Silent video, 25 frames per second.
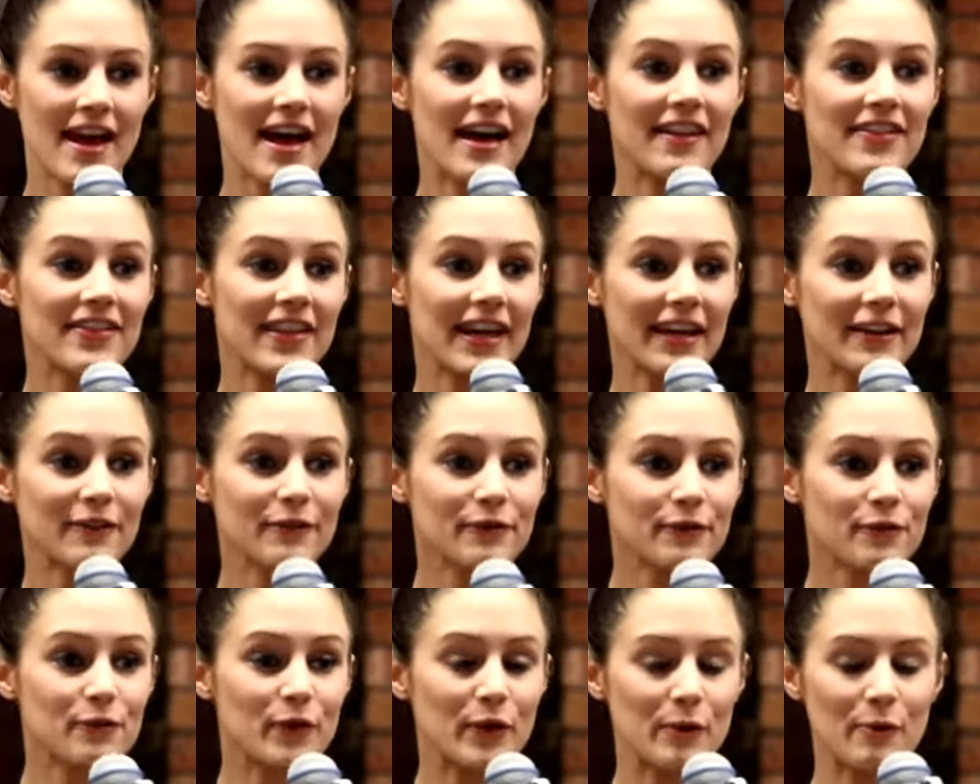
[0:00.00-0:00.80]
And
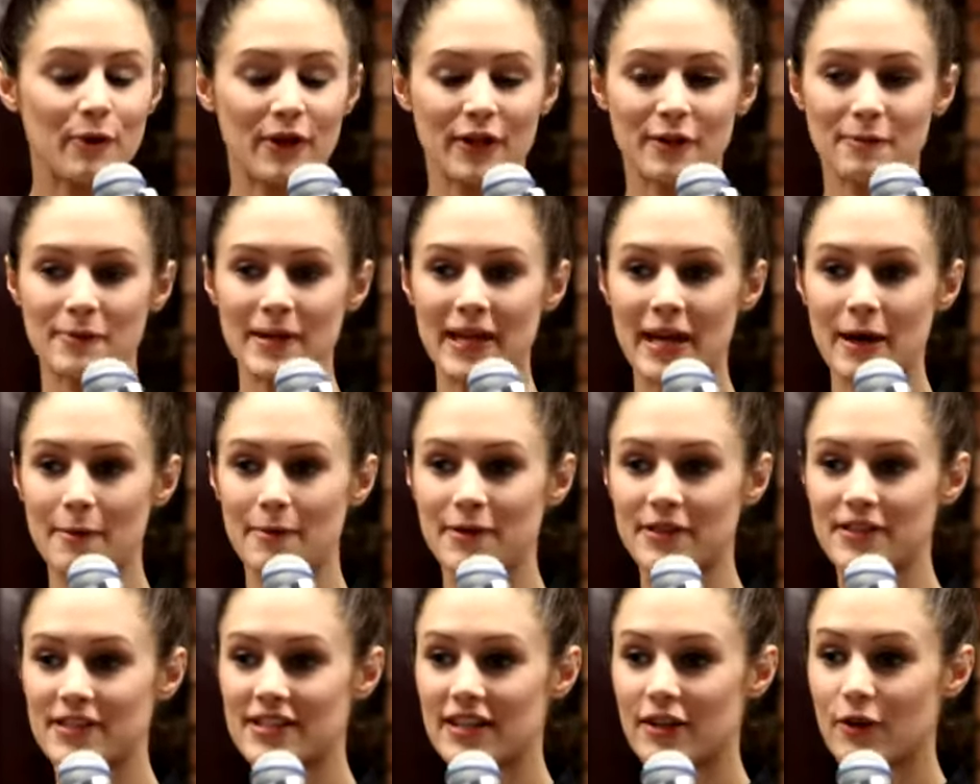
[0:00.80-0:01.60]
then we want to be
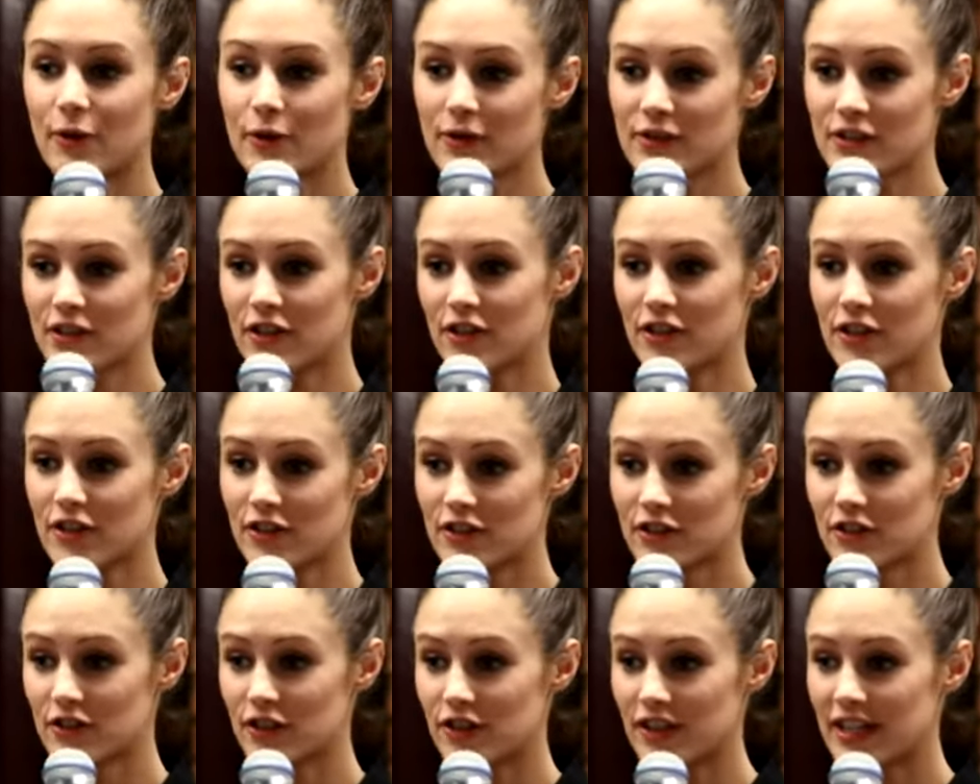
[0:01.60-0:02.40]
able to also
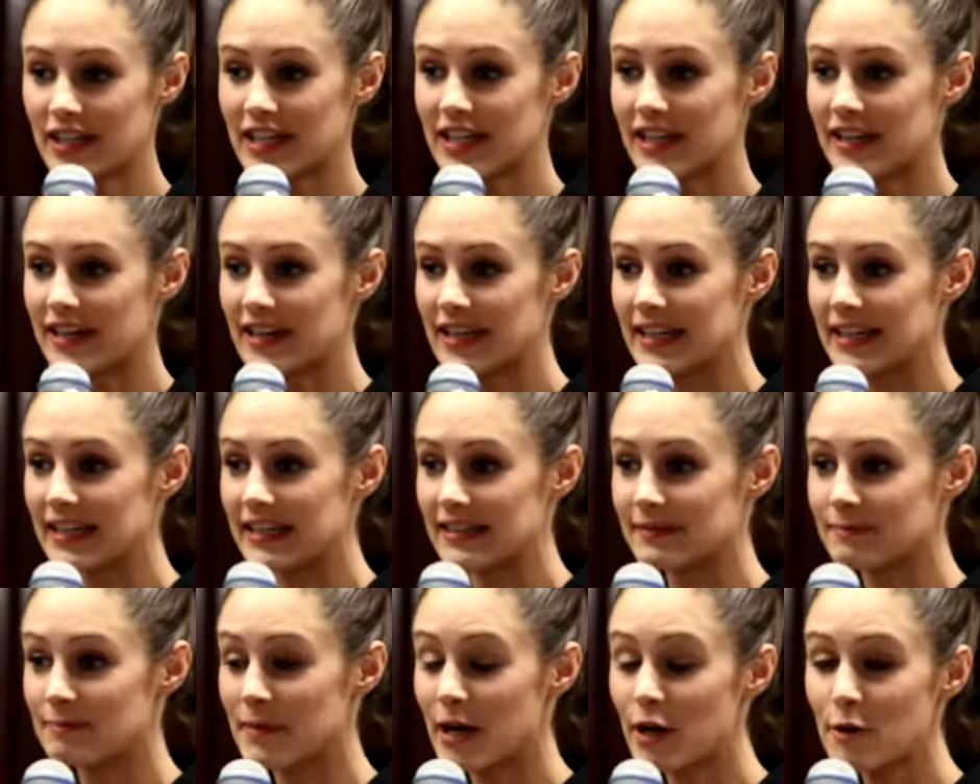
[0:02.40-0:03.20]
shoot here
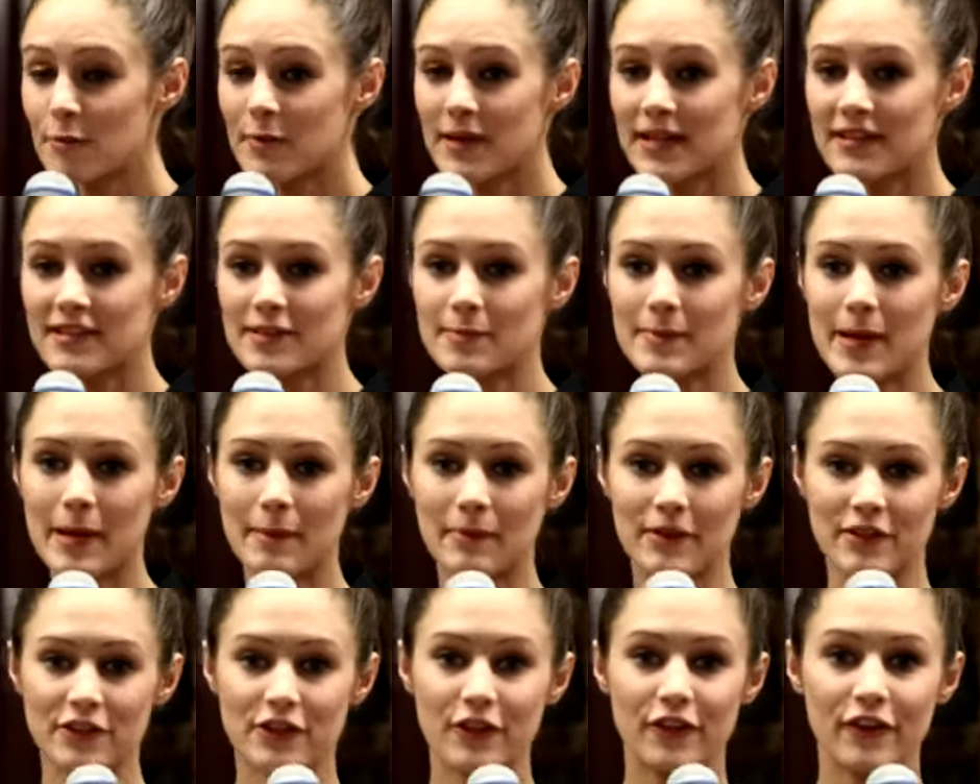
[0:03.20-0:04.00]
in Melbourne to be
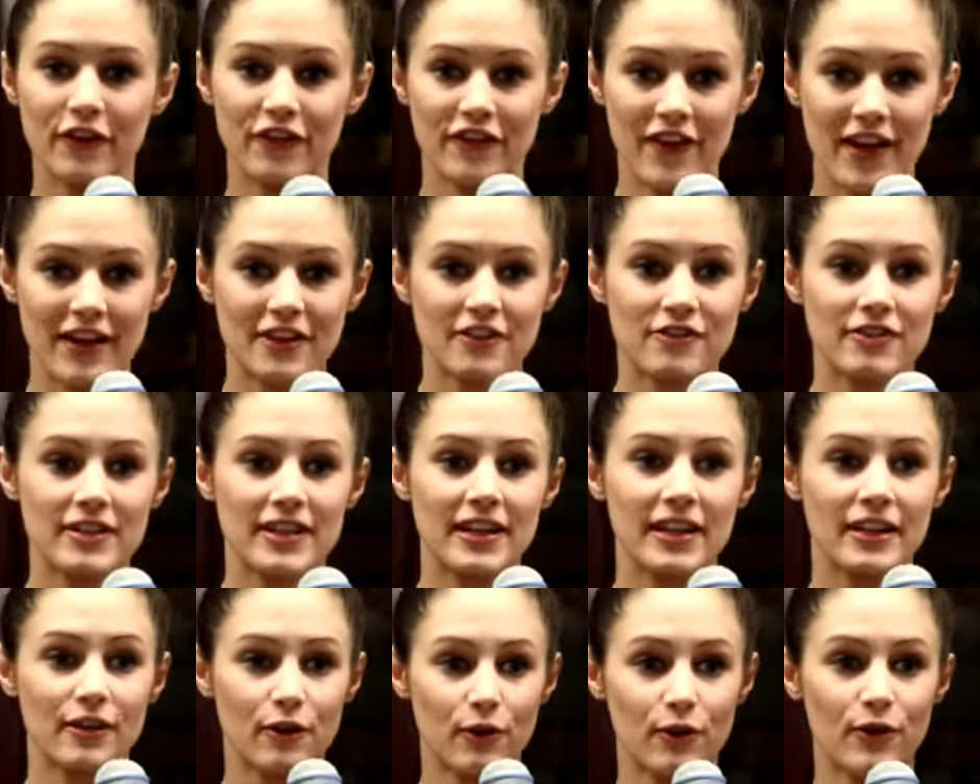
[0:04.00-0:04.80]
able to show the
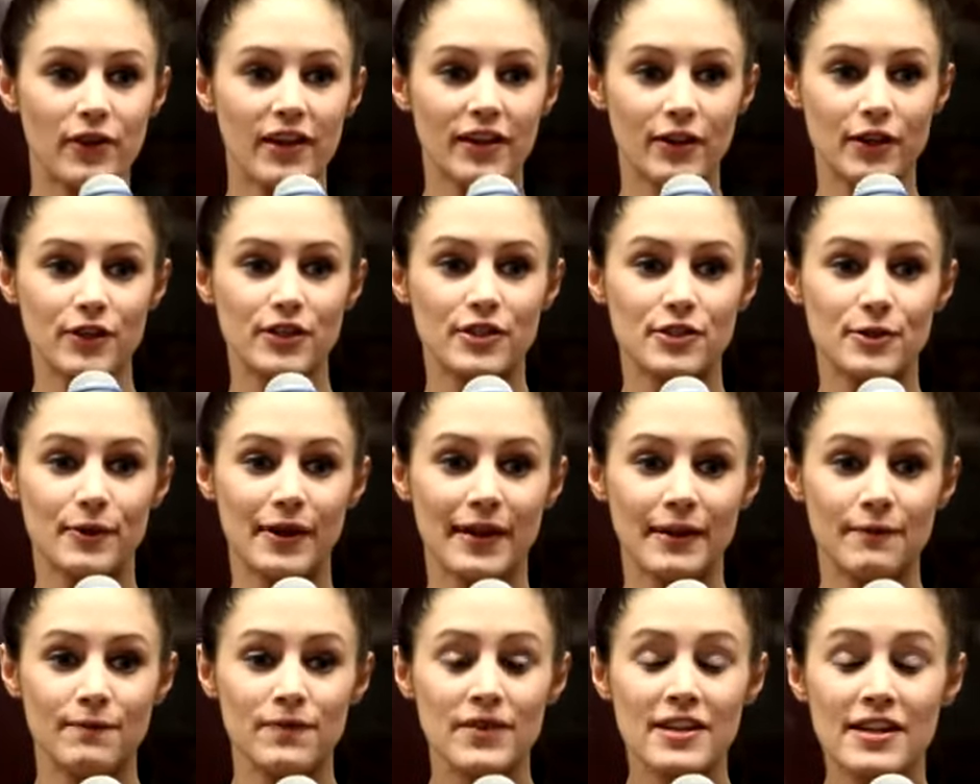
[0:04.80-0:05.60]
factory and all that you're
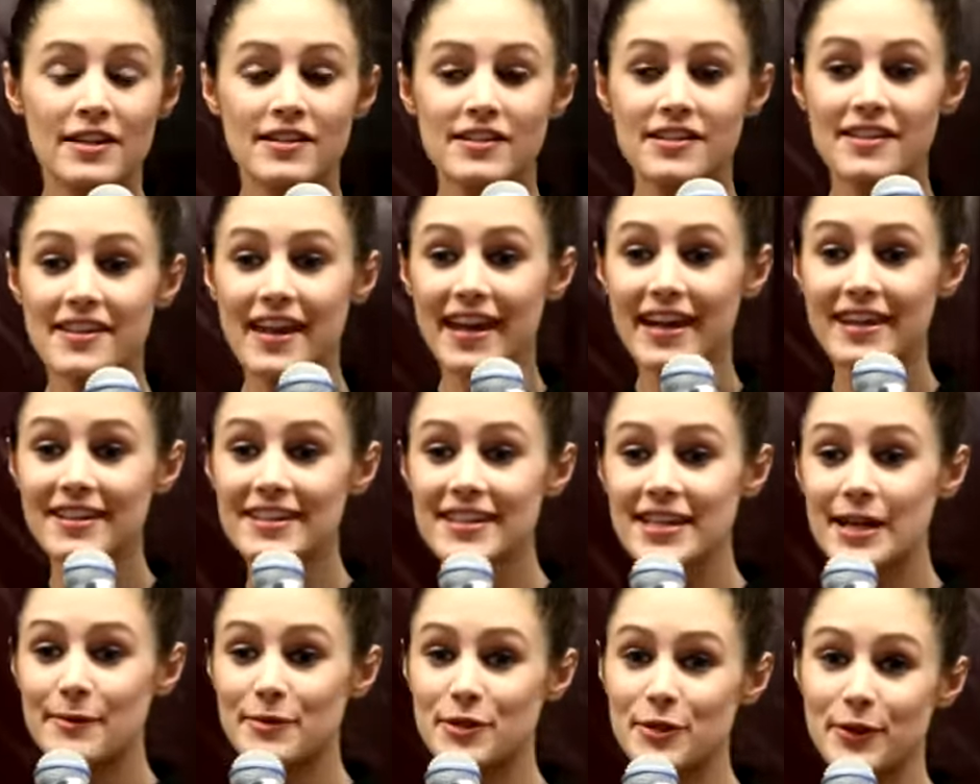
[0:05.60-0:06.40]
doing. So they
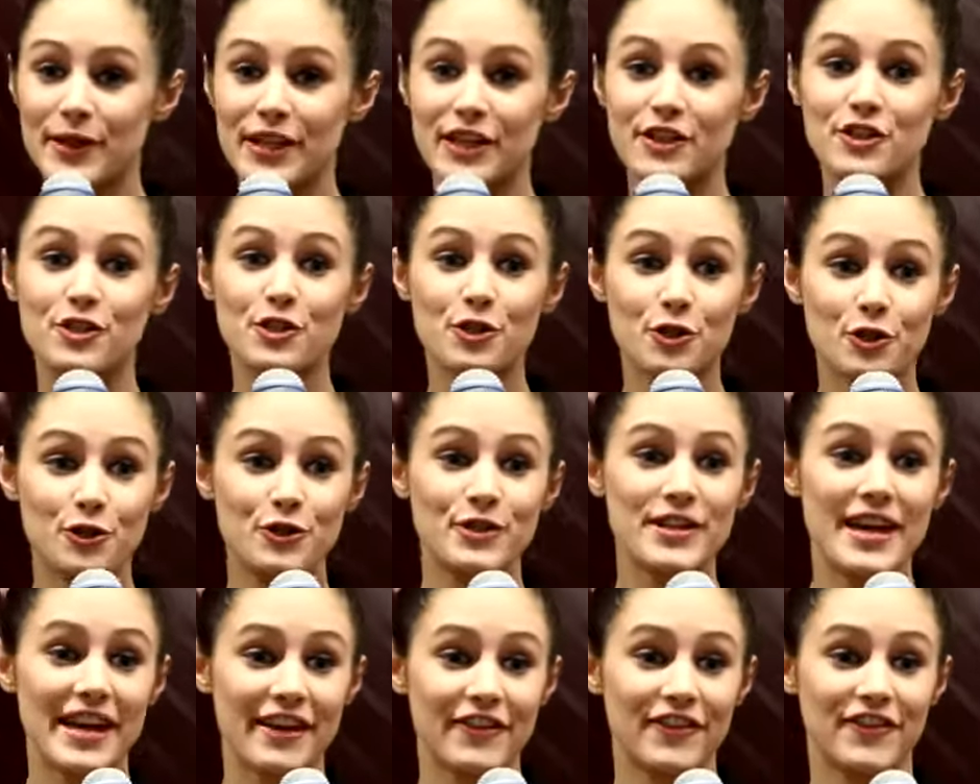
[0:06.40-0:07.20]
ended up doing a
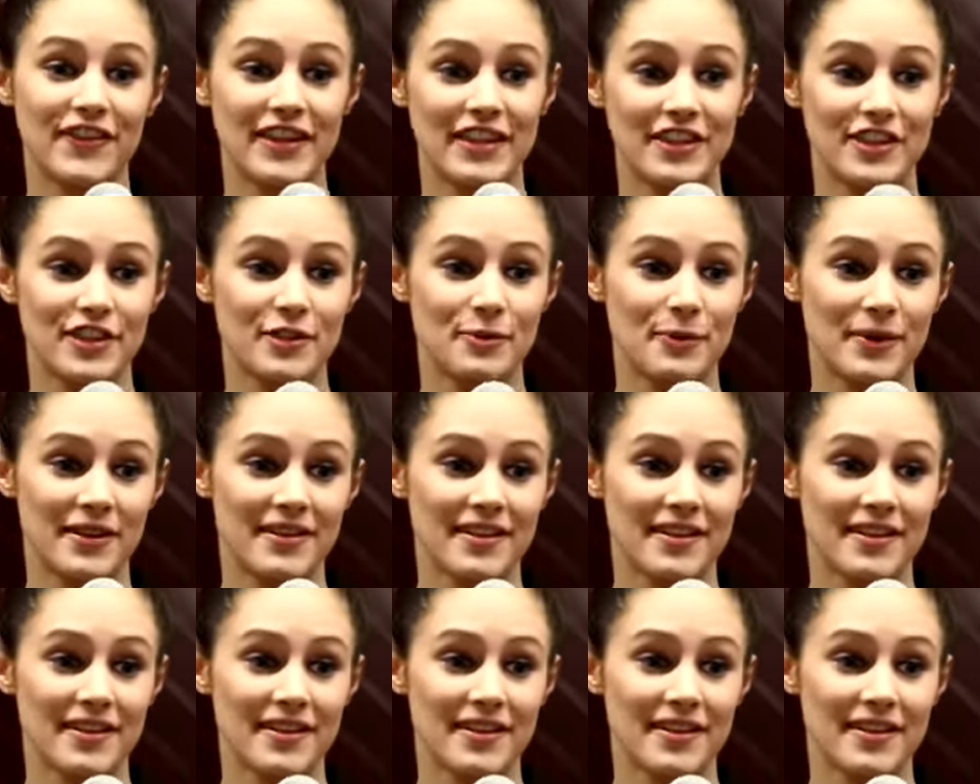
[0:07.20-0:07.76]
two-day feature